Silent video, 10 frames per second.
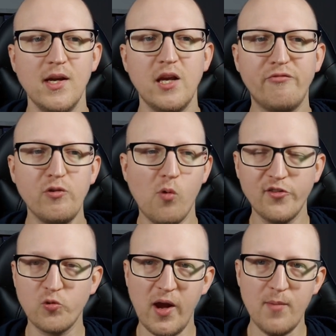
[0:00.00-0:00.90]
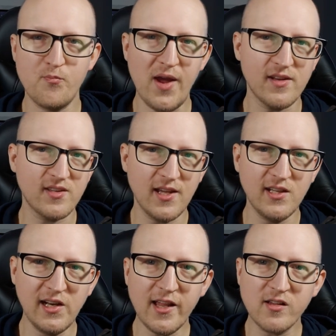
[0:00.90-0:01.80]
if you want to embed
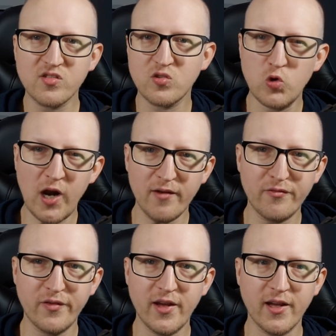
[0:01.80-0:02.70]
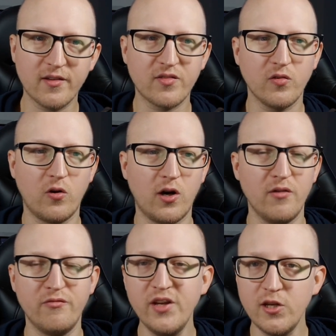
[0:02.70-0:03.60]
any links, graphics
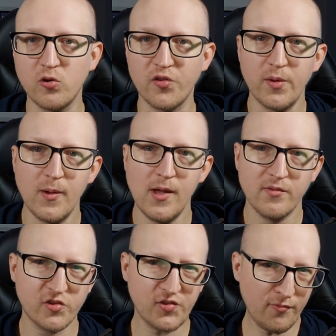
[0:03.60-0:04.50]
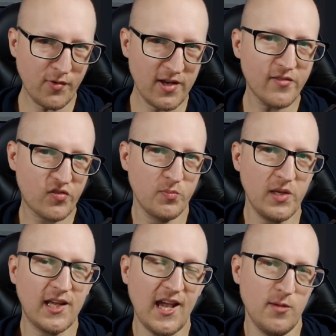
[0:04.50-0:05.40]
or videos, the software needs to
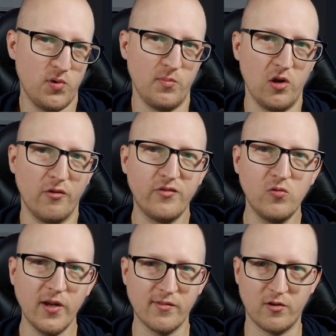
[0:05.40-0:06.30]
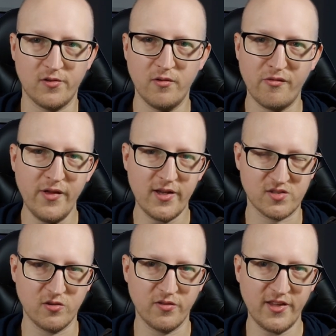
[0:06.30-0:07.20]
be capable of doing those things,
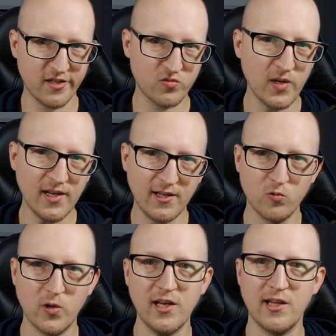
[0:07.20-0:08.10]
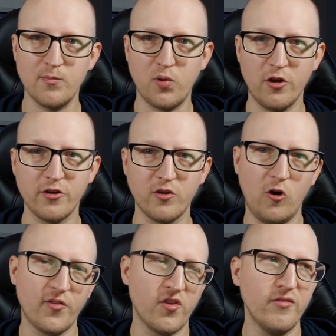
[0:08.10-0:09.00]
so that is really, really important.
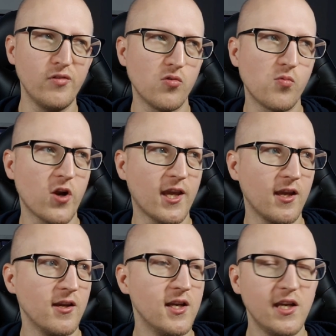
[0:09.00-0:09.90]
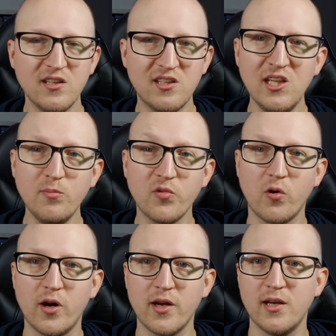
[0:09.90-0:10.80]
Also, if you're working in teams
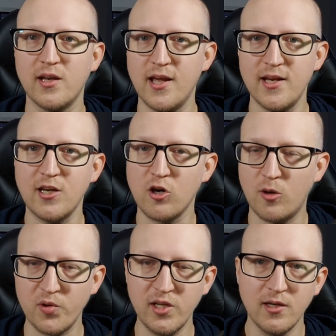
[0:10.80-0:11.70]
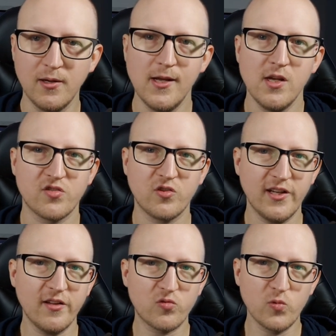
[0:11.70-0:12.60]
or in any company, so
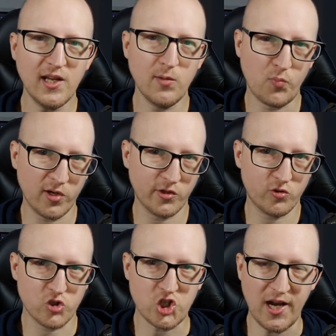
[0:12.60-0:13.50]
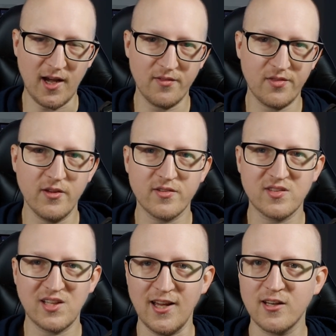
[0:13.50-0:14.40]
that is really important to share this
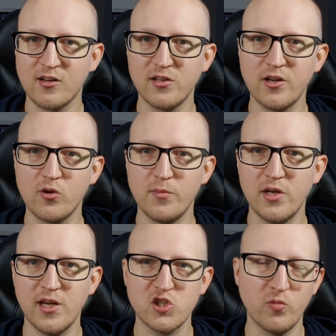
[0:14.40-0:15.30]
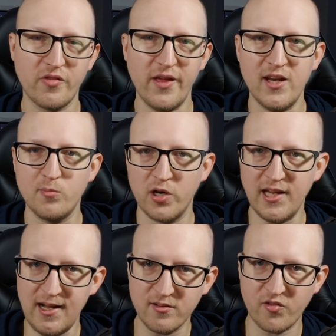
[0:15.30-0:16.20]
technical documentation with anybody
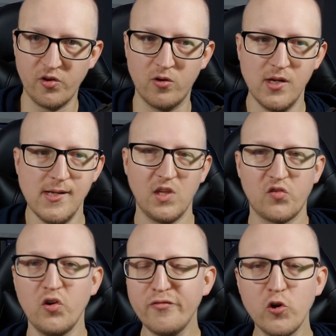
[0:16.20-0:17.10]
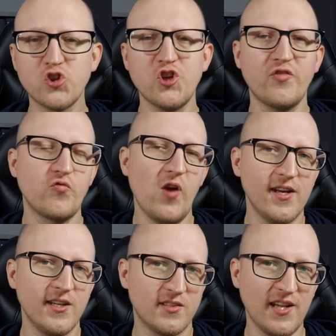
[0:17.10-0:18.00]
else. So if you're just
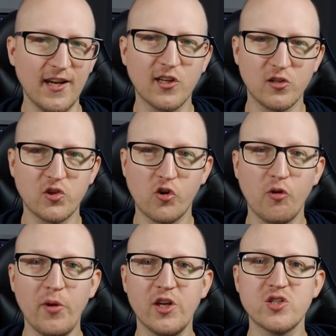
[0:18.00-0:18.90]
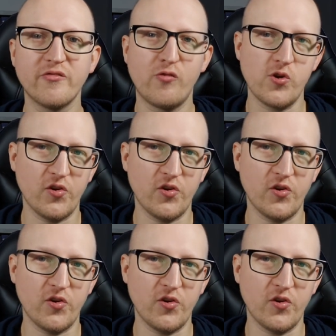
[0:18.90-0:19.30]
writing technical documentation for